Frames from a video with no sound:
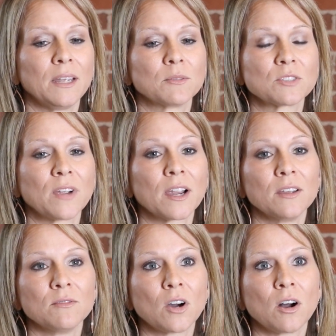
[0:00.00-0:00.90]
was very
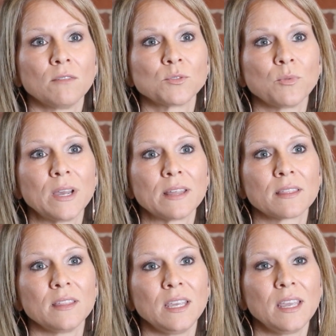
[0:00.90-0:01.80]
involved with
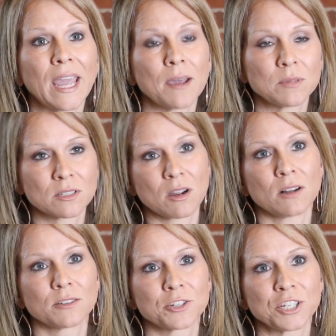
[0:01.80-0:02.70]
the Gamma
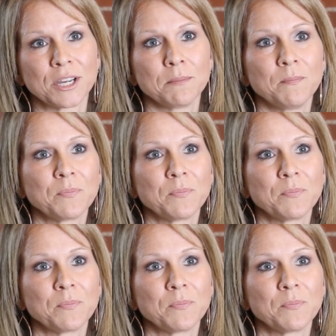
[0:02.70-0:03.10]
Scholarship.